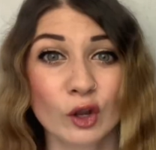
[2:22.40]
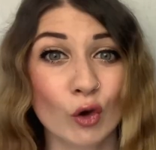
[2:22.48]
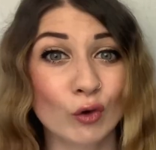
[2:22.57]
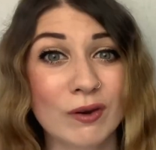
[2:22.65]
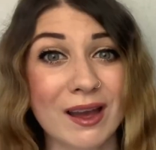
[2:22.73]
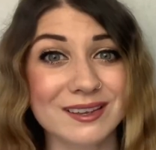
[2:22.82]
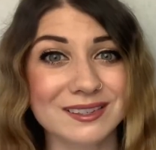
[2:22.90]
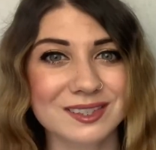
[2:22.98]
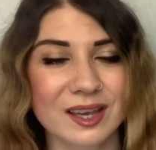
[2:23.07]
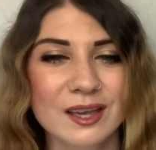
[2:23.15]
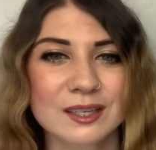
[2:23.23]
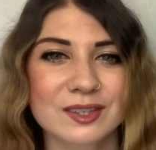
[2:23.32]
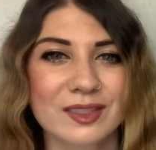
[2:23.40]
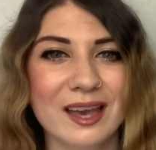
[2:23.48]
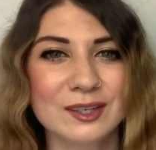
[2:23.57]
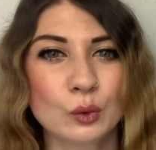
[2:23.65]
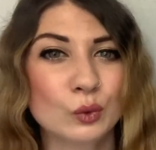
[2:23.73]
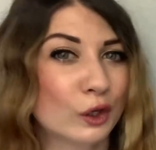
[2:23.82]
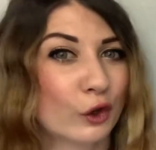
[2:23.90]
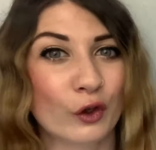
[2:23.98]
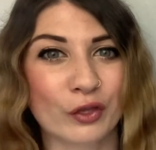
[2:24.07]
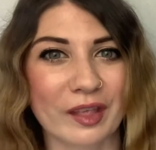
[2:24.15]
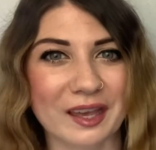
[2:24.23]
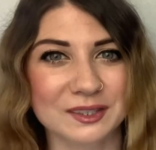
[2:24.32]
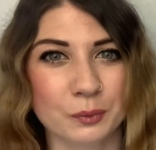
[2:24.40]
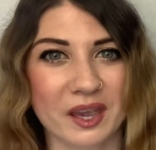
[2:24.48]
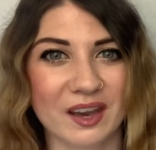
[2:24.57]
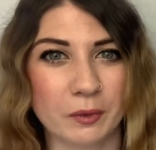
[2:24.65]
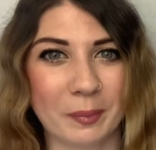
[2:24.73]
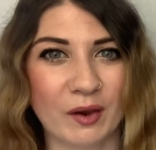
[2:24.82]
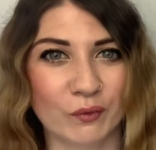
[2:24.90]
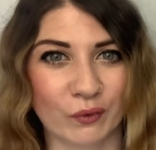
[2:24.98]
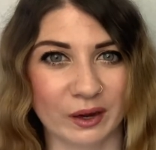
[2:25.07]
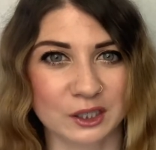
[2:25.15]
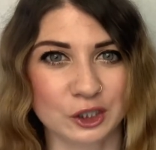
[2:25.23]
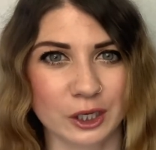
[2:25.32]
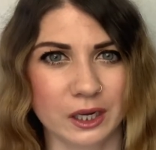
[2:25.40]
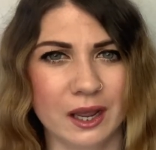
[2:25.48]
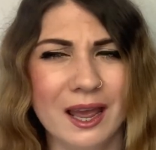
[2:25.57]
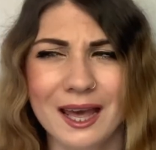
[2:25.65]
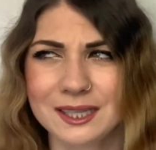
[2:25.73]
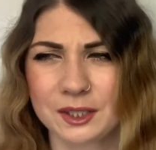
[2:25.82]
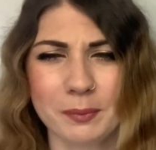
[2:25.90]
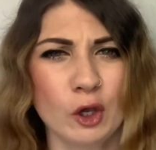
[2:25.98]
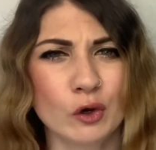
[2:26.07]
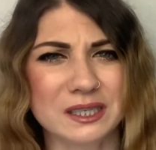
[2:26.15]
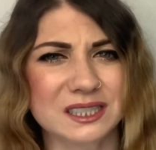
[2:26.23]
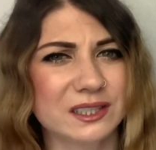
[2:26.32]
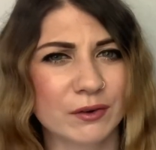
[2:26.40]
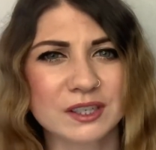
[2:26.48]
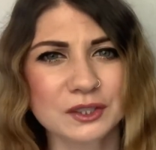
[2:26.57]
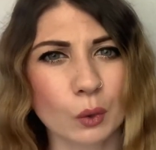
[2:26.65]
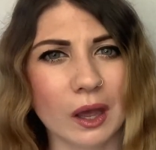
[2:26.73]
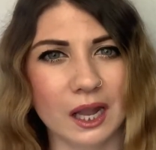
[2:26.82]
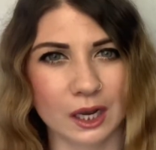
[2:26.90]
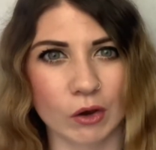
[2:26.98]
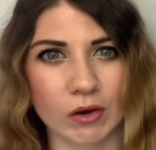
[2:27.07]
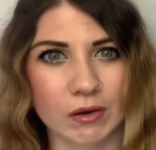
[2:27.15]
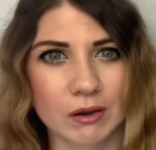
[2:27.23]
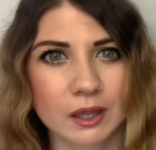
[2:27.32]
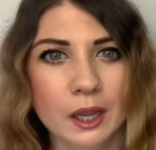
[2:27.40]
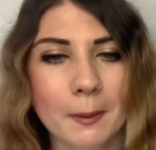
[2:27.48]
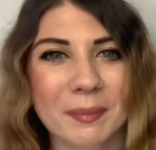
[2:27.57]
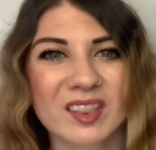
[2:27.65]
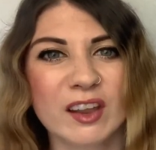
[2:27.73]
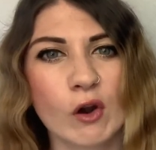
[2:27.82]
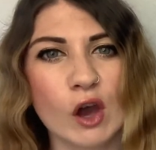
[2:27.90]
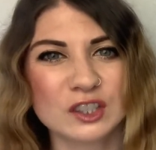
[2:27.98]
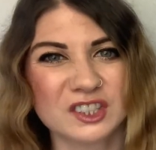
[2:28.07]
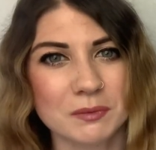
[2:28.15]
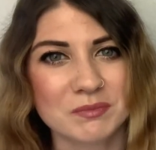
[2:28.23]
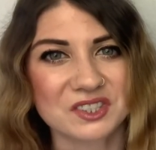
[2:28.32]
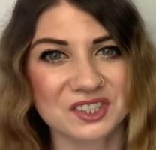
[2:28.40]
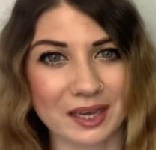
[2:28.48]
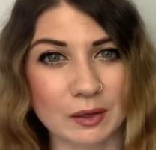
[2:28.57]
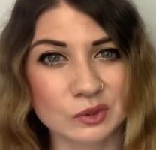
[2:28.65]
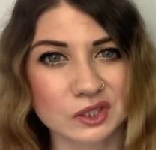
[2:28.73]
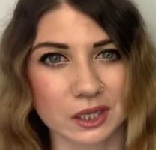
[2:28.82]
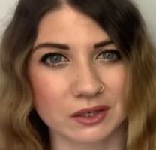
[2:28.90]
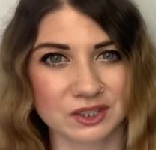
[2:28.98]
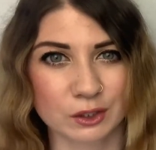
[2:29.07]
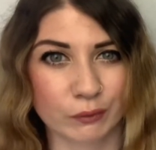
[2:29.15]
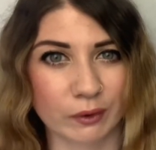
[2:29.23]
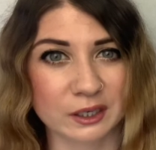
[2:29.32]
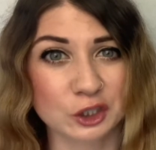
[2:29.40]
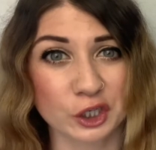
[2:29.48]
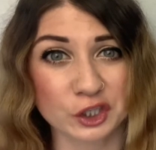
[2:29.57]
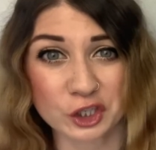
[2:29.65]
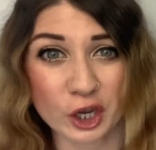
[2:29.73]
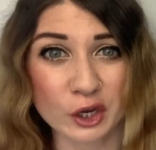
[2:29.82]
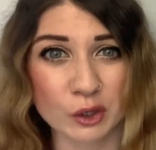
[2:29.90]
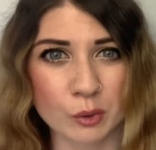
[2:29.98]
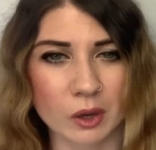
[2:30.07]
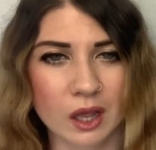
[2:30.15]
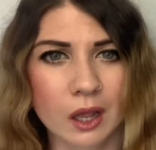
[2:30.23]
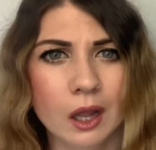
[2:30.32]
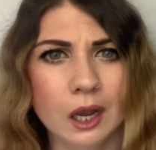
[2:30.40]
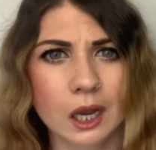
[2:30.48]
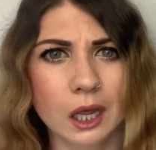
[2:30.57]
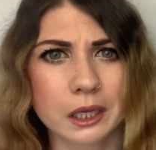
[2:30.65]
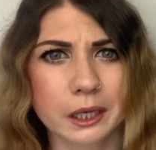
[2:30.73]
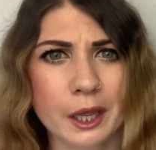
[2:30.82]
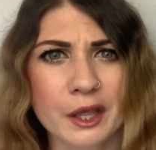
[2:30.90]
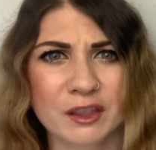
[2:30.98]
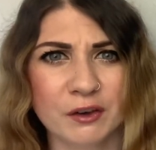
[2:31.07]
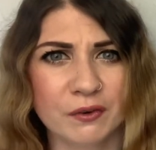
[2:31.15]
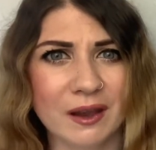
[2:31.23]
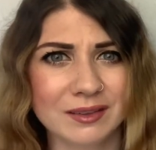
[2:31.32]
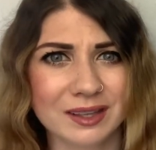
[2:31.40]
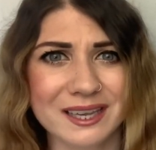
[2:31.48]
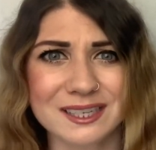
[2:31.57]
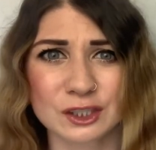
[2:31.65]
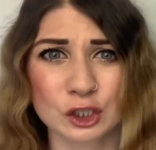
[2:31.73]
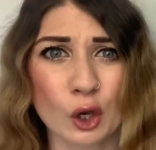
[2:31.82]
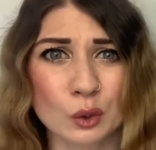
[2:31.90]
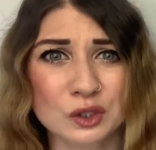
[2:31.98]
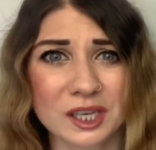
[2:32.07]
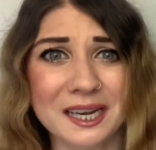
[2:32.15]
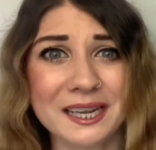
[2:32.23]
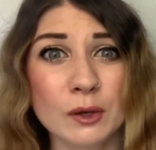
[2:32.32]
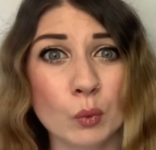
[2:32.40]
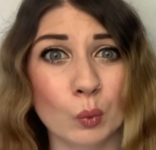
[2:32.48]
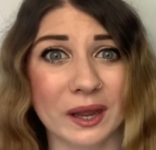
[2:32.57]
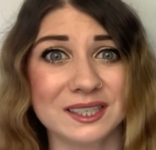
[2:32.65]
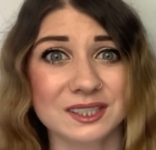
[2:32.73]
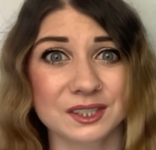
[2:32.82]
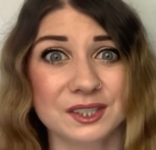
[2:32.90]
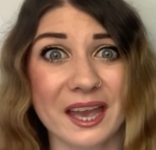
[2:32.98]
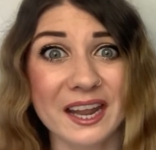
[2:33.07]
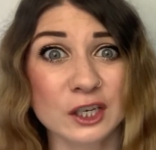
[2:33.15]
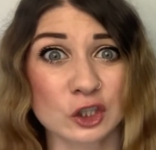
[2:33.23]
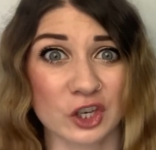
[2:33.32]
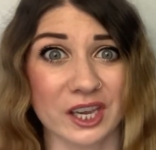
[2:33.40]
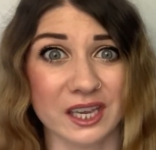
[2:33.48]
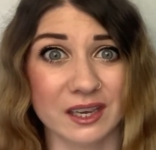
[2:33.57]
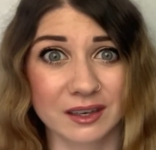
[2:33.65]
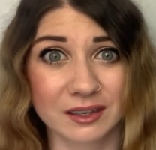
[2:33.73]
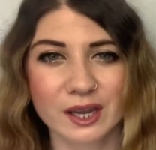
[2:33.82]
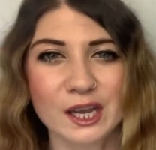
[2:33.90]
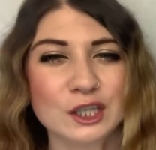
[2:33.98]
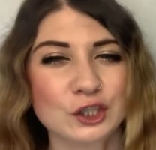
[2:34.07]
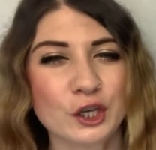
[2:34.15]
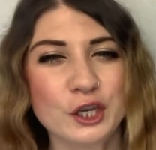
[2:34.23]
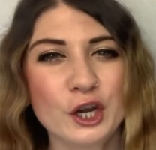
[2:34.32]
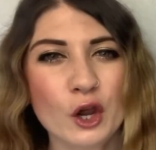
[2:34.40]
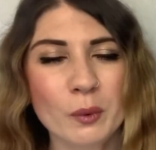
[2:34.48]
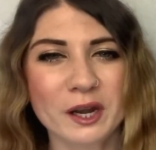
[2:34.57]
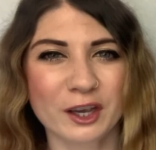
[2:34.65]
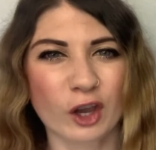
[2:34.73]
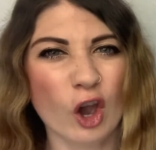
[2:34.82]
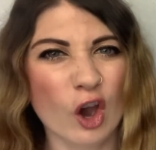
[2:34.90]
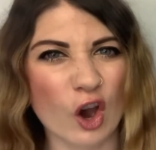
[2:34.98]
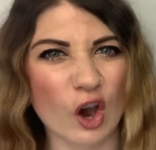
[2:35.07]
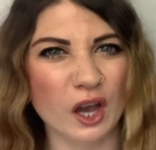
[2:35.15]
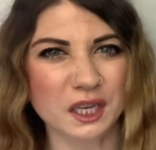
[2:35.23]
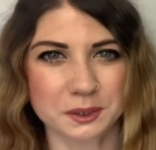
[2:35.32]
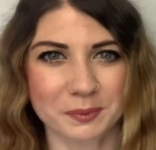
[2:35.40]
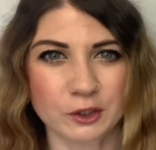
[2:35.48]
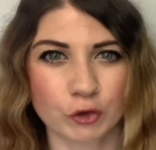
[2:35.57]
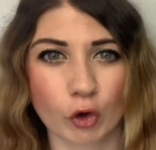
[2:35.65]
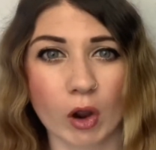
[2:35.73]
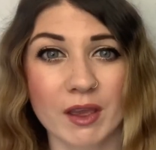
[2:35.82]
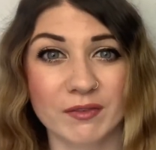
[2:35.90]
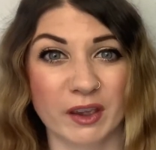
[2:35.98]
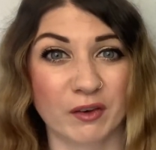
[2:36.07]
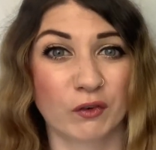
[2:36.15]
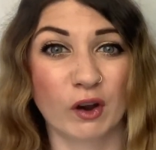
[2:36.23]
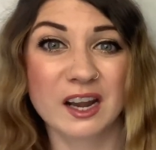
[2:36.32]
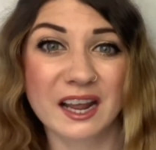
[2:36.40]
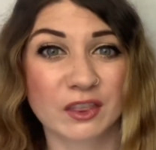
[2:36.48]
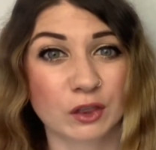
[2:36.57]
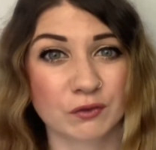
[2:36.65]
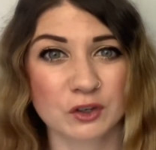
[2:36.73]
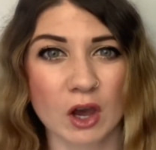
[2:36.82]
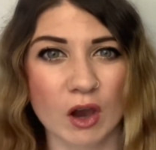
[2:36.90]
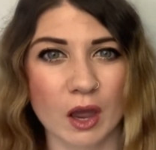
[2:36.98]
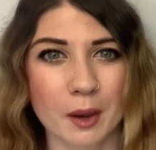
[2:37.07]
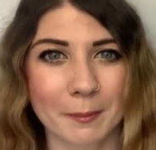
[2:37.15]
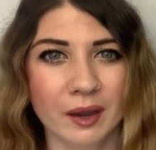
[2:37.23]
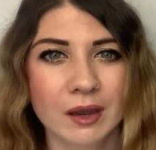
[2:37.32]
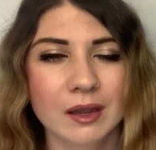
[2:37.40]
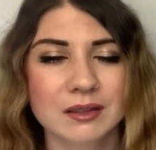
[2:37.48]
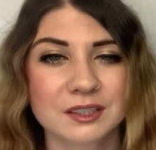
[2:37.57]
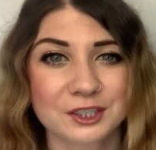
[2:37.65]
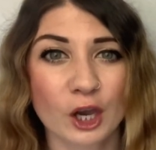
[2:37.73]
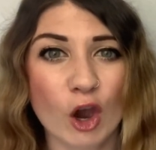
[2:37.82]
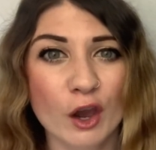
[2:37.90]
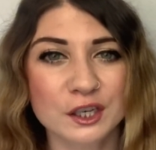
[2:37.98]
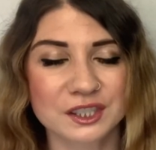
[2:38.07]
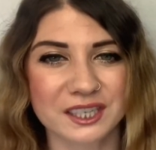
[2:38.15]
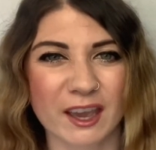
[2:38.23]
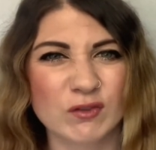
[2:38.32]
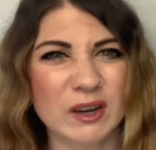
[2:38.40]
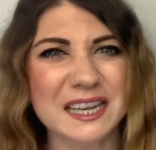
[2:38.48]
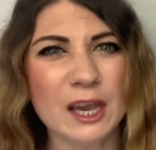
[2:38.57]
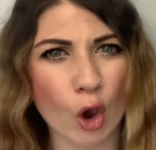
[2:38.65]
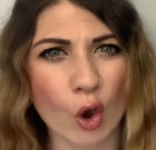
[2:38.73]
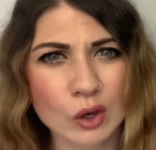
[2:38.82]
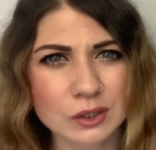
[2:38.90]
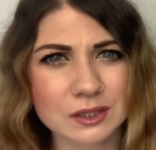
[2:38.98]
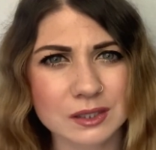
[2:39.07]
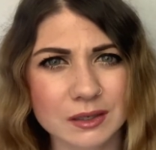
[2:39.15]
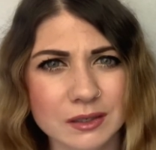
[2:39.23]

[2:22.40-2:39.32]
Alright, so there's all the good things we have about friction, and to be honest, there is quite a lot. But there are some downsides to friction too, like the fact that it totally wastes energy. So you know when a car has been driving for a length of time, the tyres get really hot?